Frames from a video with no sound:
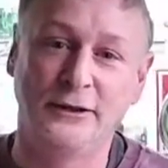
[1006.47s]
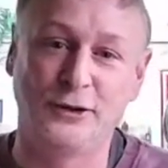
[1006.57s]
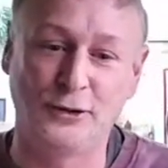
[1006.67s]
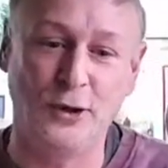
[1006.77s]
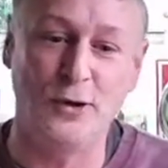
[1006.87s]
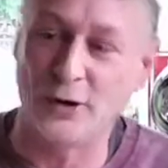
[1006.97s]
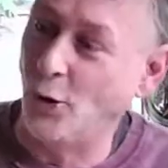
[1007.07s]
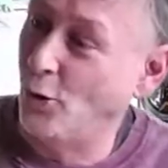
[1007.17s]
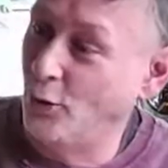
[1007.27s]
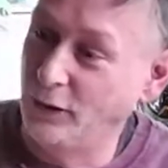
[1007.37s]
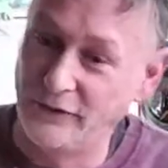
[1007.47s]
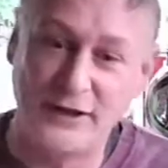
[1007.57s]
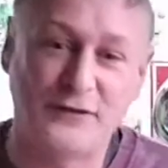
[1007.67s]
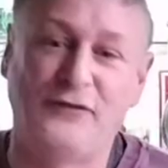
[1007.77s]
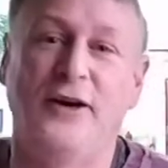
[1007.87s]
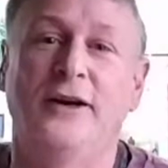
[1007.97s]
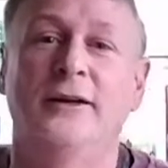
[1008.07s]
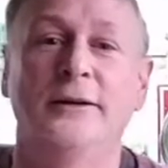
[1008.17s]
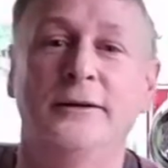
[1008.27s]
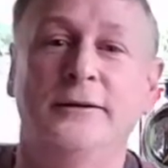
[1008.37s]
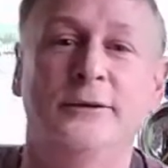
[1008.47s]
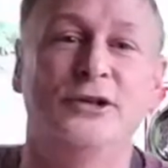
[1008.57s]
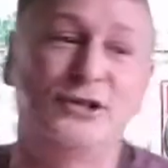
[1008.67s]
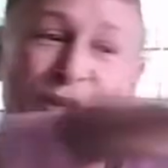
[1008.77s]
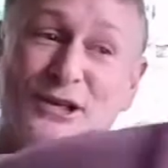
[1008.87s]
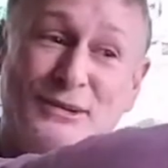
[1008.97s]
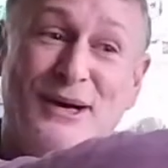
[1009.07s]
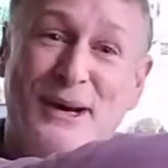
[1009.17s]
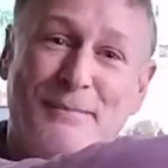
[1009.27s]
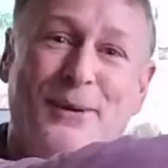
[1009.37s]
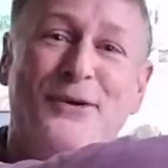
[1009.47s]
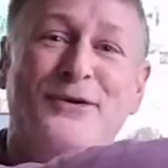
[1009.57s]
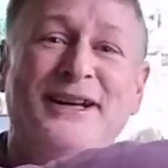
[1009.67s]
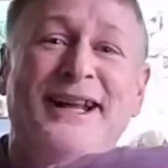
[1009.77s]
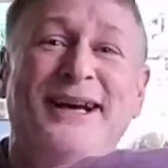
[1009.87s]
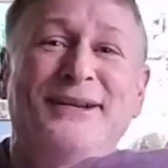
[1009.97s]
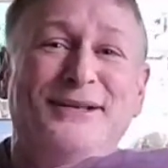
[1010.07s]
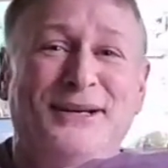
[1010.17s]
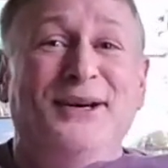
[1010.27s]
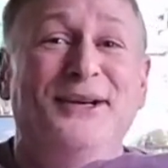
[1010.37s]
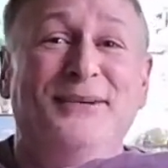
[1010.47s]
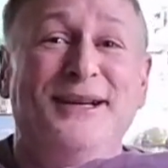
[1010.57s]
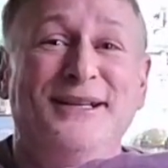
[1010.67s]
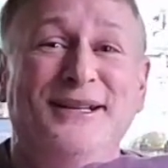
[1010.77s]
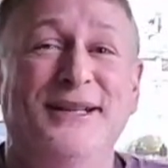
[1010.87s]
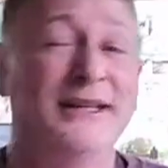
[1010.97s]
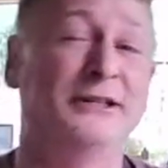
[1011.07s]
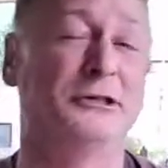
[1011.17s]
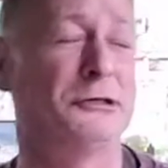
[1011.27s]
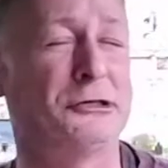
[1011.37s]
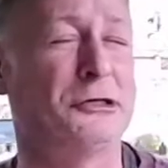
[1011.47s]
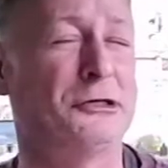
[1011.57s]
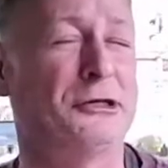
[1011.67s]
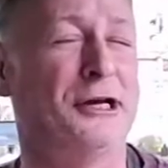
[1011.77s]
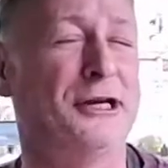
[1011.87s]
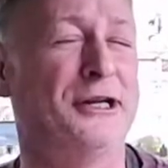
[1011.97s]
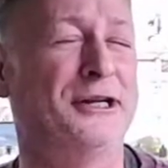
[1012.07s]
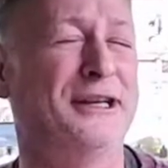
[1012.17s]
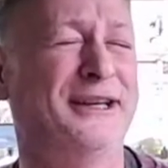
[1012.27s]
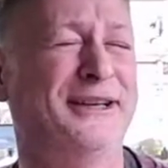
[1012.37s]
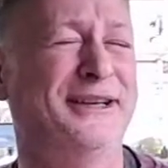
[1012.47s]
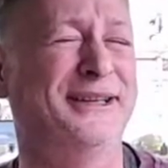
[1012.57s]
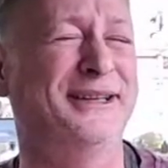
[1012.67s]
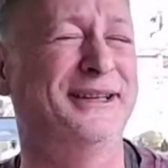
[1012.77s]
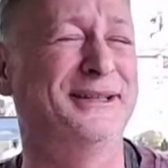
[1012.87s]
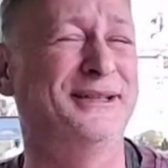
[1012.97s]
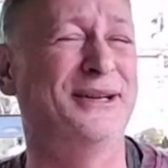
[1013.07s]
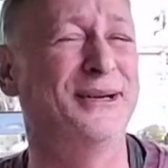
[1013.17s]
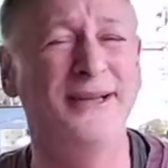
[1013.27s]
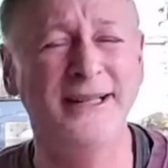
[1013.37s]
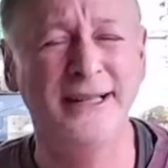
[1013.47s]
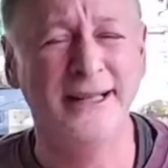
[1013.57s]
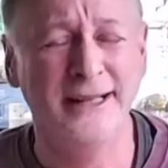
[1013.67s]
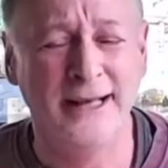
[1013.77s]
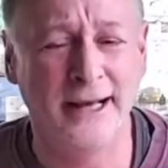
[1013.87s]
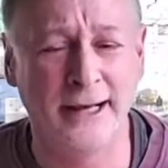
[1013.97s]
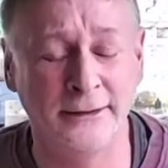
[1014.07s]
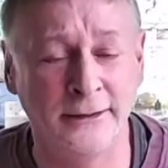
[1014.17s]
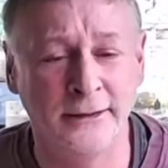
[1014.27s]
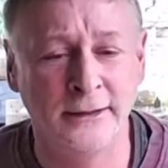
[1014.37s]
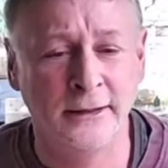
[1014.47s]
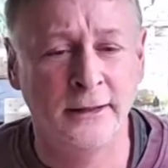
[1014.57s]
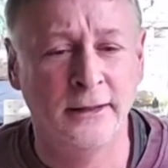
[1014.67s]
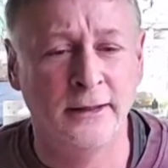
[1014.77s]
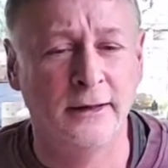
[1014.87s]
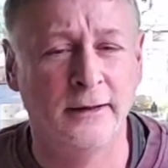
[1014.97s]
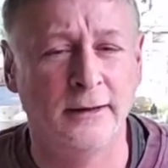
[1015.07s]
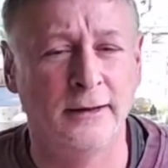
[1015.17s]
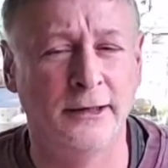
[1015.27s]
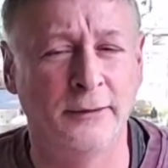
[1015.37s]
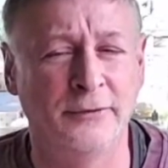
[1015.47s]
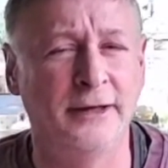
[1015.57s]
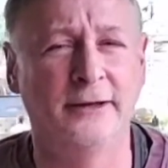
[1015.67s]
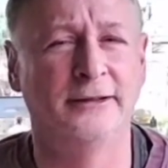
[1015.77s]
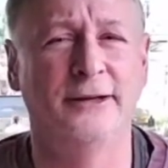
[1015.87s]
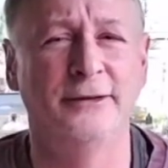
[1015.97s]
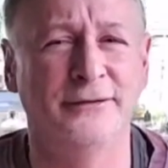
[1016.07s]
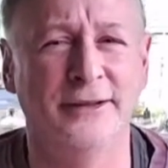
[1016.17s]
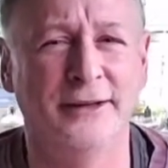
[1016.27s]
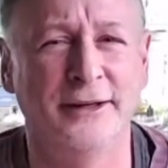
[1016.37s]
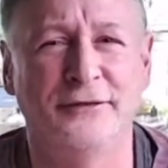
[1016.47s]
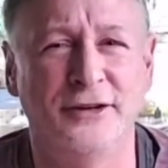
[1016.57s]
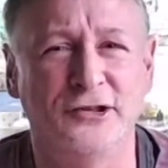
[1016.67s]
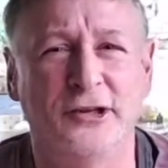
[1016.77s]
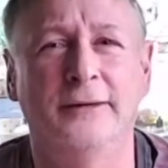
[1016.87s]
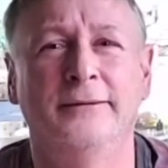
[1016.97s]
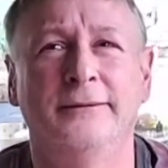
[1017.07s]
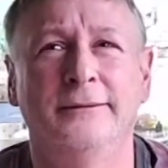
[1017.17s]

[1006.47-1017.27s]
The dog, all of his fur was just like poking out sideways like this. He's just standing there like this, And I'm thinking, I don't even like fishing.